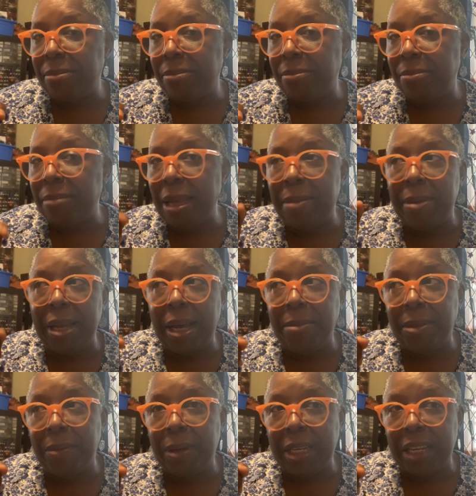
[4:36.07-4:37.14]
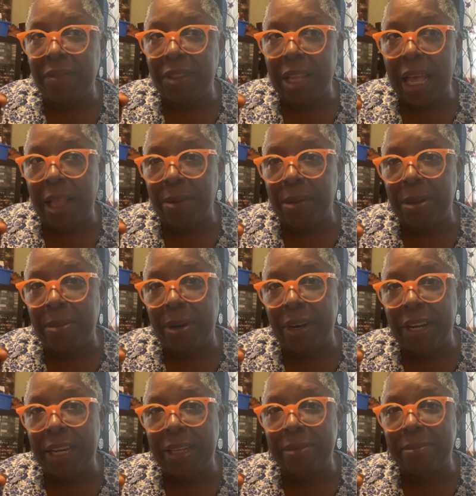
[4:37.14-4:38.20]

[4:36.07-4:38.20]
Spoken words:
Maybe I'm the one giving the Halloween party.